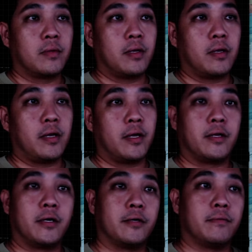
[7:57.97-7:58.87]
and
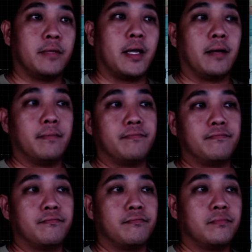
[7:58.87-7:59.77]
yeah,
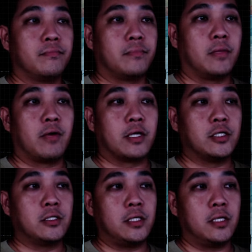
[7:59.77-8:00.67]
the
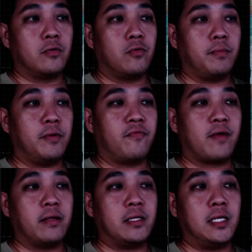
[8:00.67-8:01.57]
Russians here will be
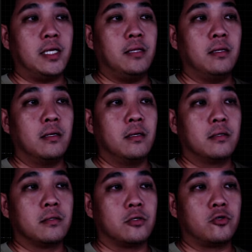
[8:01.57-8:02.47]
very thin.
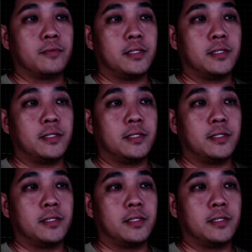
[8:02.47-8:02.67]
The troops